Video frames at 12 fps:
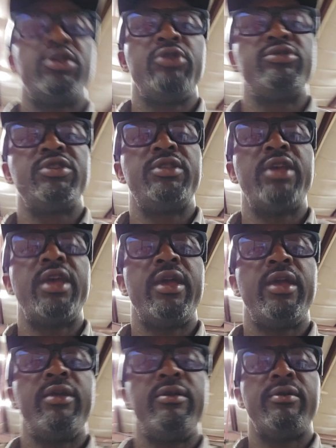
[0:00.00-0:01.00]
So
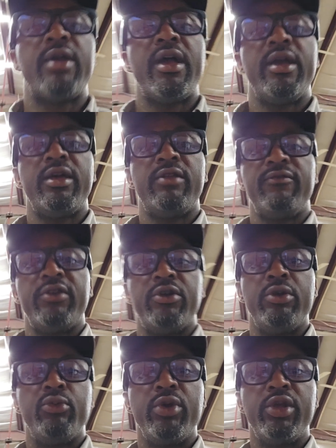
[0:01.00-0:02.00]
today I had a
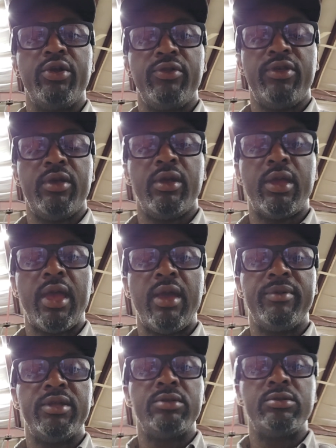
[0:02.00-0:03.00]
very weird thing
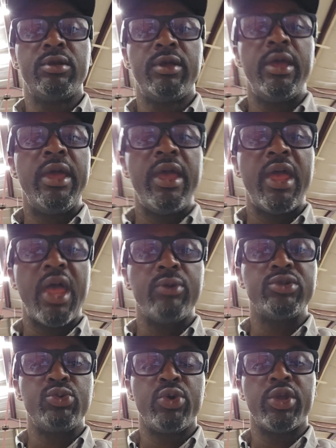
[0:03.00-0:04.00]
happen.
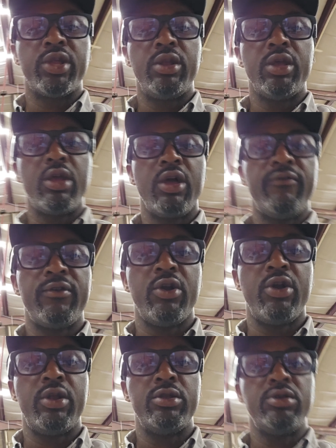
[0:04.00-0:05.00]
I was working on a golf
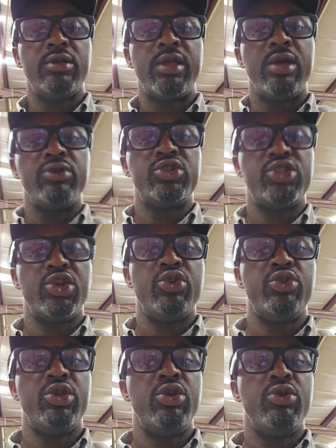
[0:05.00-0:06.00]
cart, and I'll
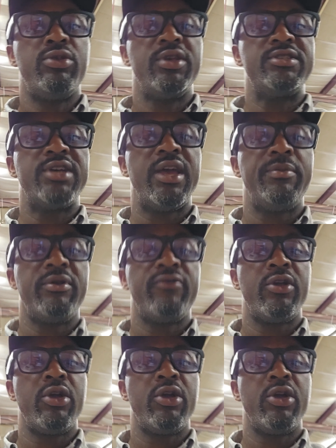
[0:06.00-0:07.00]
show you the type
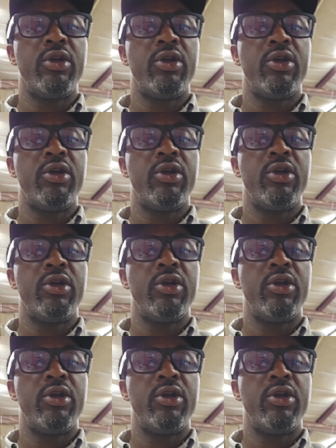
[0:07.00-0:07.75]
of golf cart I was